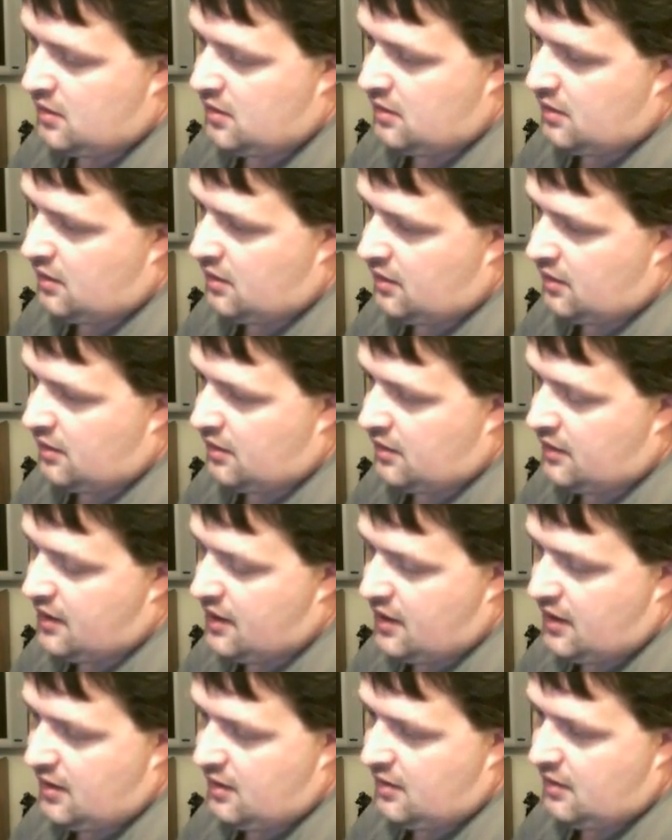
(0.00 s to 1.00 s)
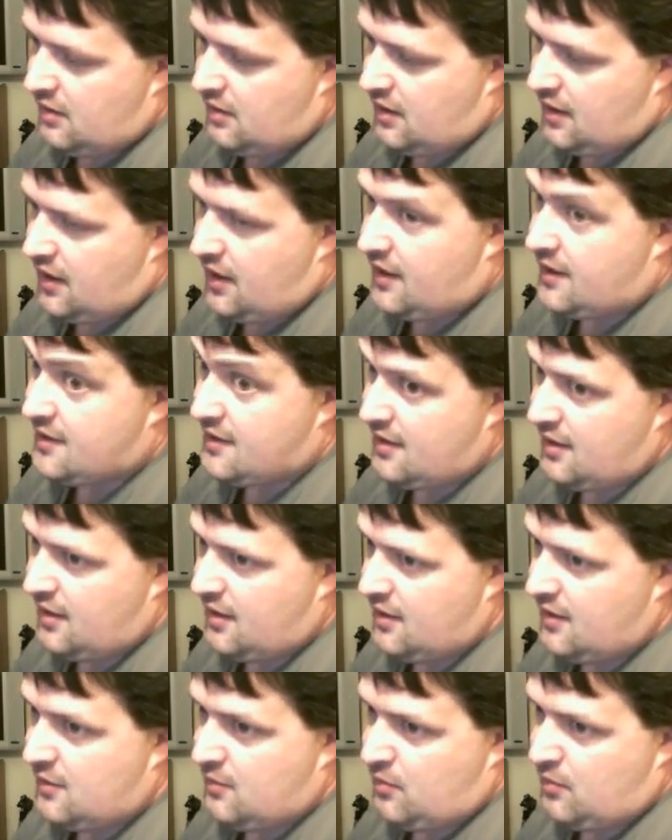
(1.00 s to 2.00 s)
her
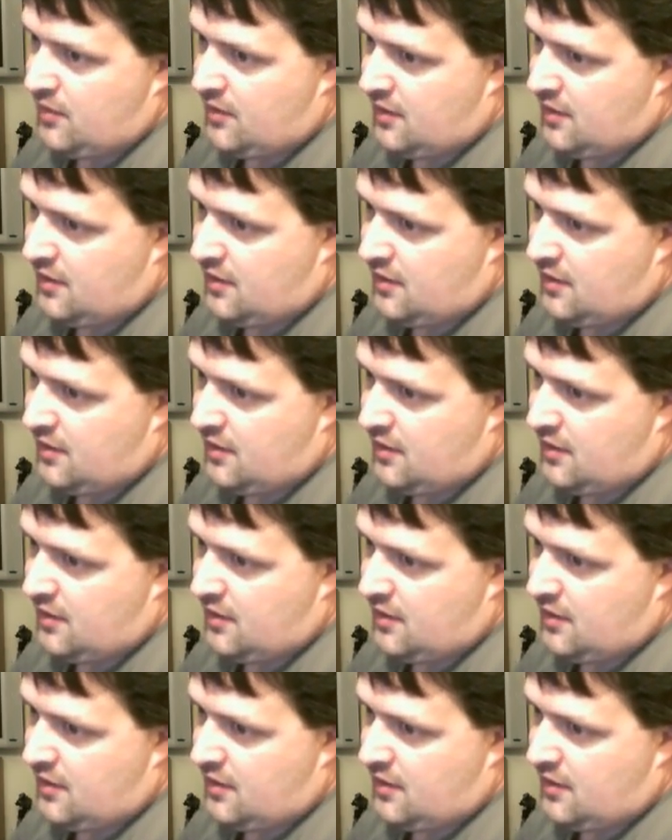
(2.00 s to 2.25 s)
ex-husband.